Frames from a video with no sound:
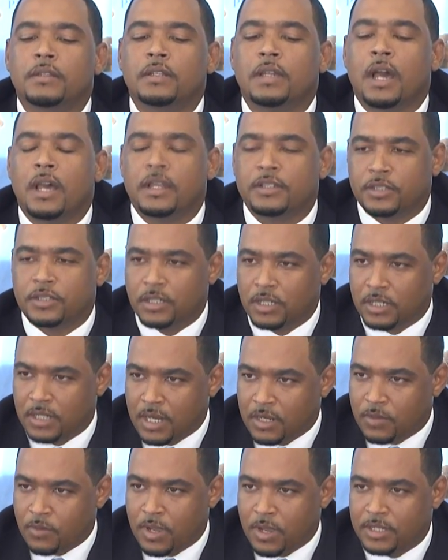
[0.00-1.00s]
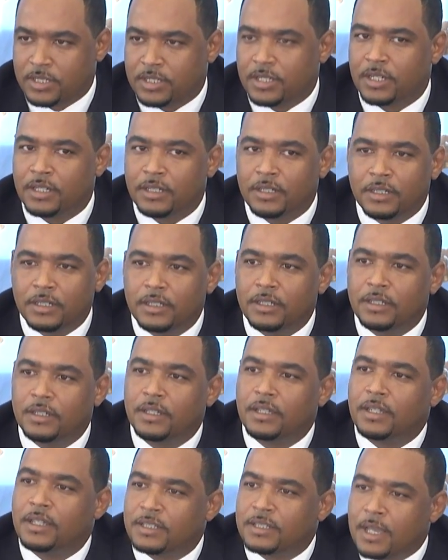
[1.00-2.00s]
answer to that question
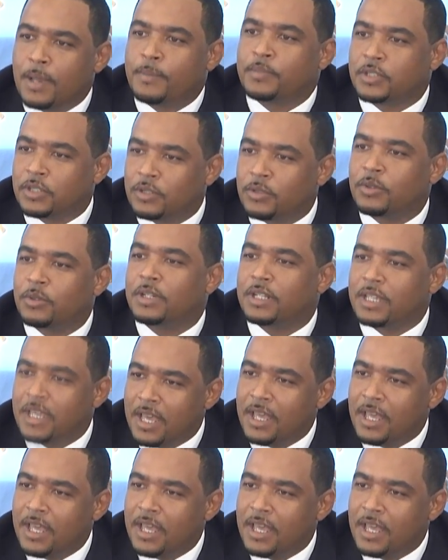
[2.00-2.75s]
is absolutely